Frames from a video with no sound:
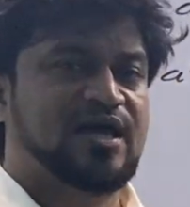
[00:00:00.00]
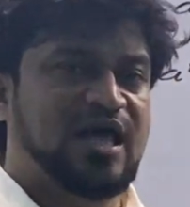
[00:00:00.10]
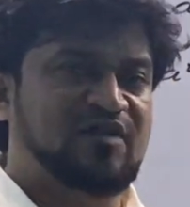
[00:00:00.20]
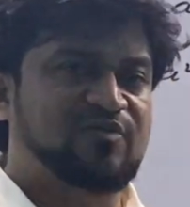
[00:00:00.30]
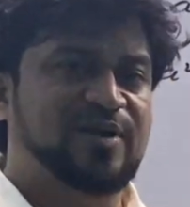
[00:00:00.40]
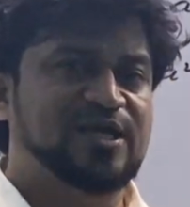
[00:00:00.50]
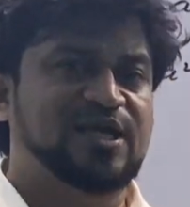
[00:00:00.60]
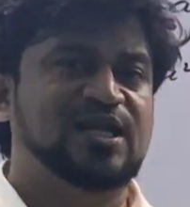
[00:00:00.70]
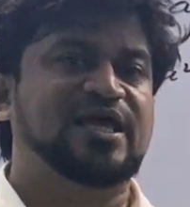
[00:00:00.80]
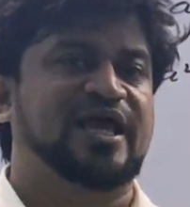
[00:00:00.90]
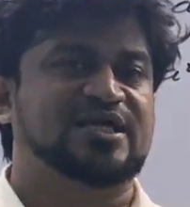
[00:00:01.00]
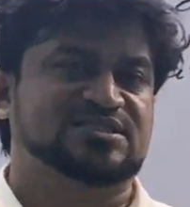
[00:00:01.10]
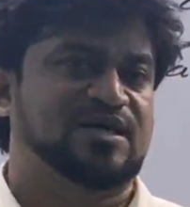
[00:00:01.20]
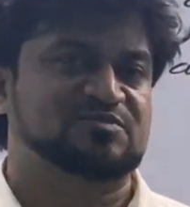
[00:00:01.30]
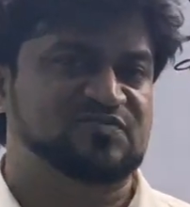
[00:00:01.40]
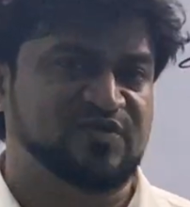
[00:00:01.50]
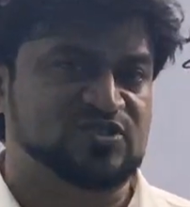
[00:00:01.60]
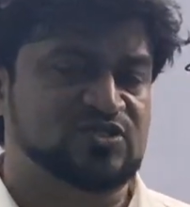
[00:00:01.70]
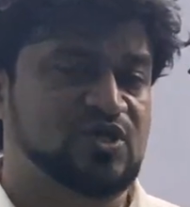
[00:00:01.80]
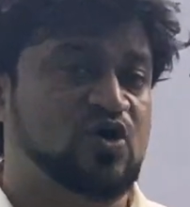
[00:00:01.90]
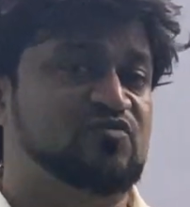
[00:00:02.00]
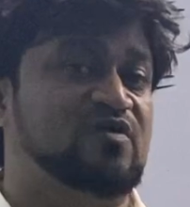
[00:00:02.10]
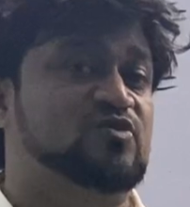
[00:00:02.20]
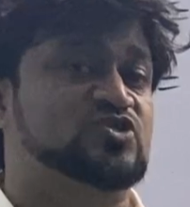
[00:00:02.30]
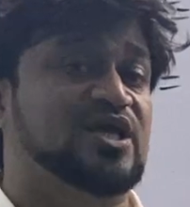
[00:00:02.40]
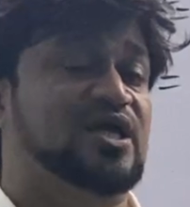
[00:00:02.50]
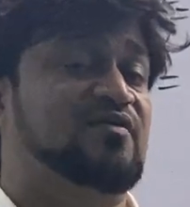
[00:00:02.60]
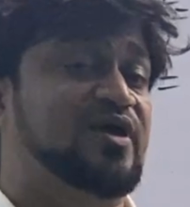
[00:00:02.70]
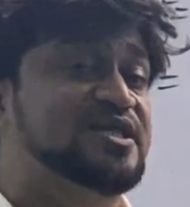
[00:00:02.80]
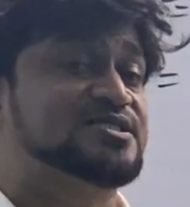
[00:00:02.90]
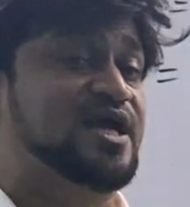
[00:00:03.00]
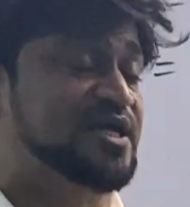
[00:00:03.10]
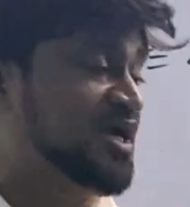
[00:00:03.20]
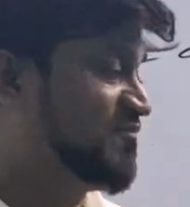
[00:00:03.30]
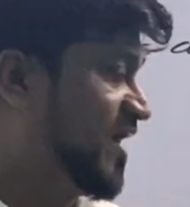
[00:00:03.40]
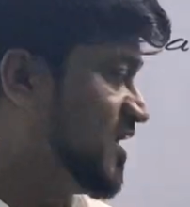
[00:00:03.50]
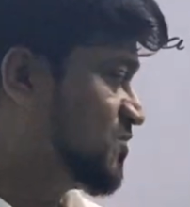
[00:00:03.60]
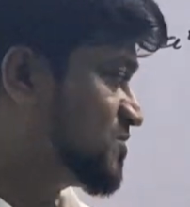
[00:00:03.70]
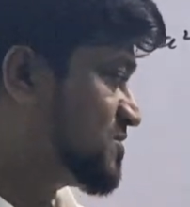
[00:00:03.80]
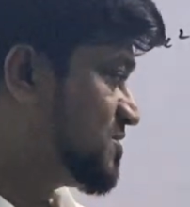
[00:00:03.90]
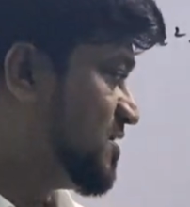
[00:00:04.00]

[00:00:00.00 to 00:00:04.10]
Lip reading: Alphabetically x comes first. Now we have to check x contain values.